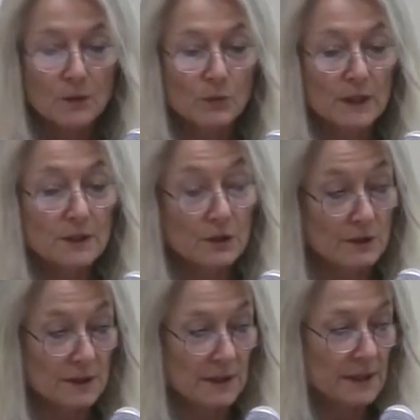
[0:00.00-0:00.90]
we
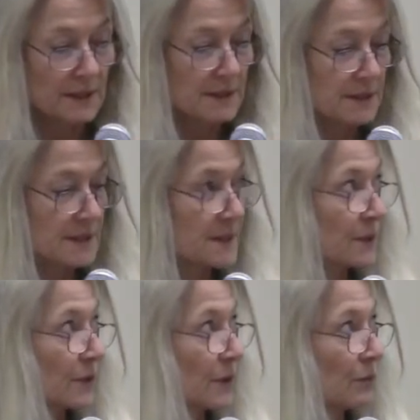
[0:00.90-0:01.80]
currently at the
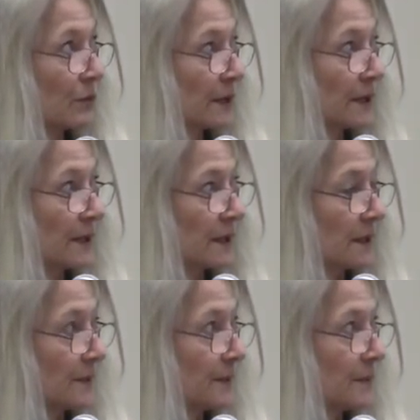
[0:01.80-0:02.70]
center are working on
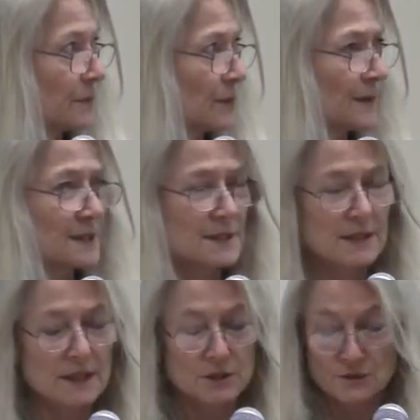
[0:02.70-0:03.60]
a Northeast
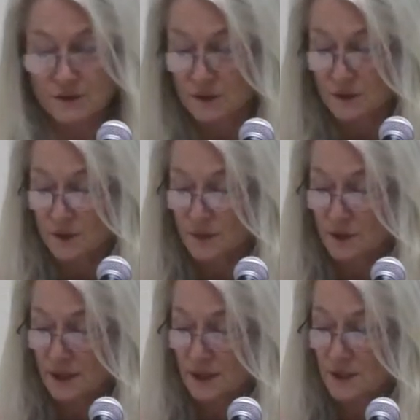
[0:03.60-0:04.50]
Nashville
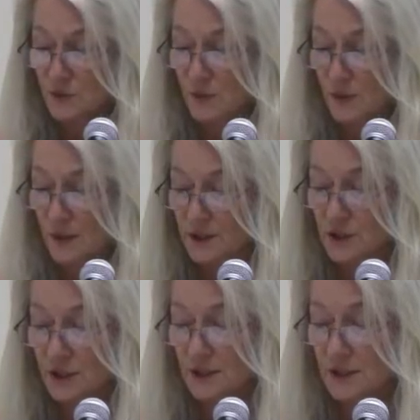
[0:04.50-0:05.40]
community history
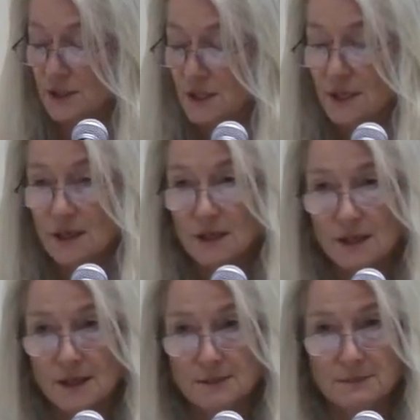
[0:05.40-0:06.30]
project
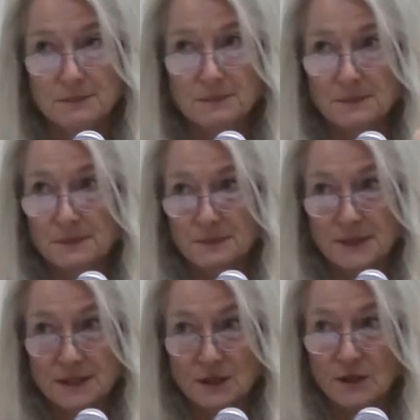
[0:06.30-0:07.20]

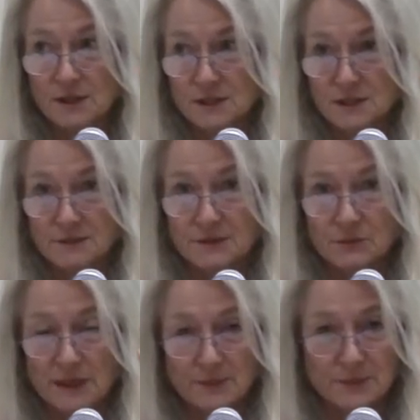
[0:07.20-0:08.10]
because of the
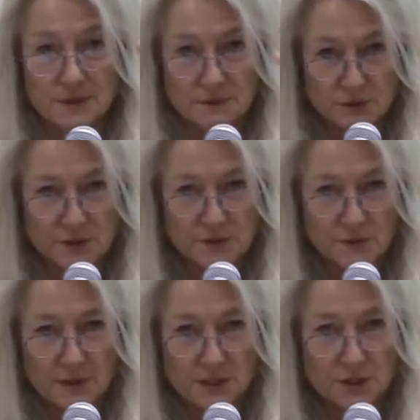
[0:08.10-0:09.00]
rapid
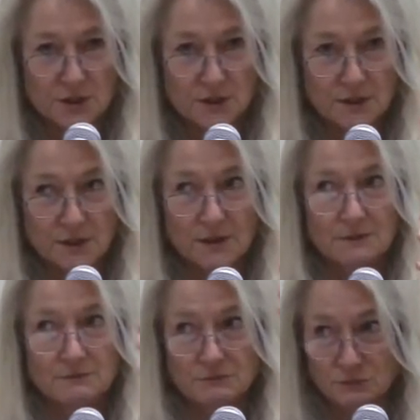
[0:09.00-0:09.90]
transformation
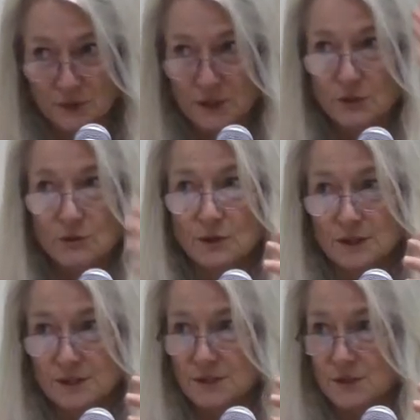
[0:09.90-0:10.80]
of when you
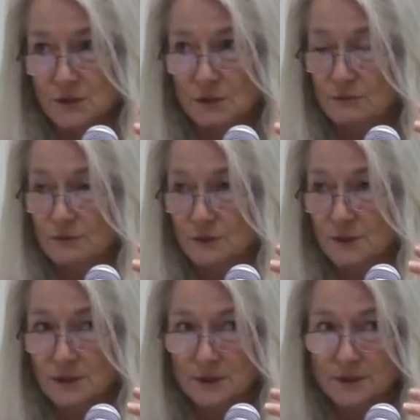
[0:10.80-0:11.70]
cross
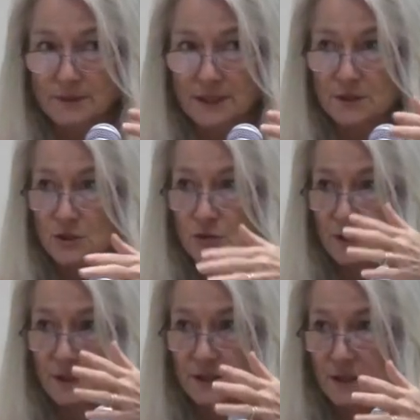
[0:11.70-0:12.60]
over onto Main
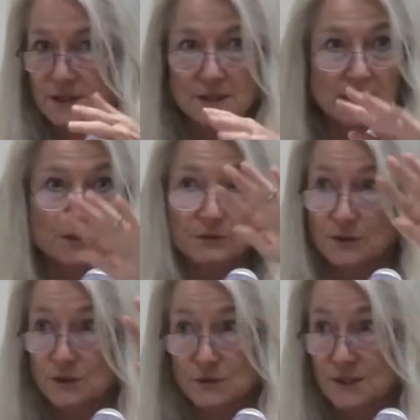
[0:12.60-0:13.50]
Street into East Nashville,
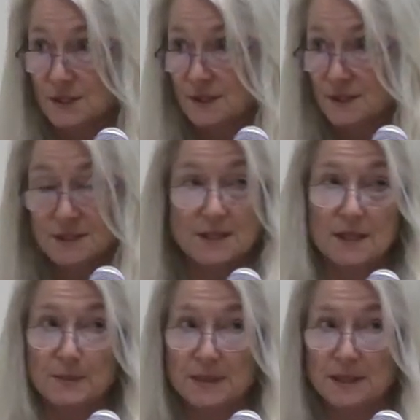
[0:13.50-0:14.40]
you see this
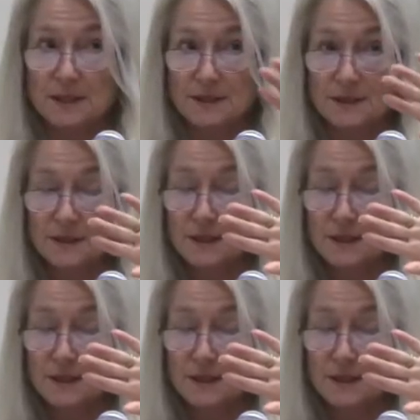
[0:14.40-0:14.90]
happening in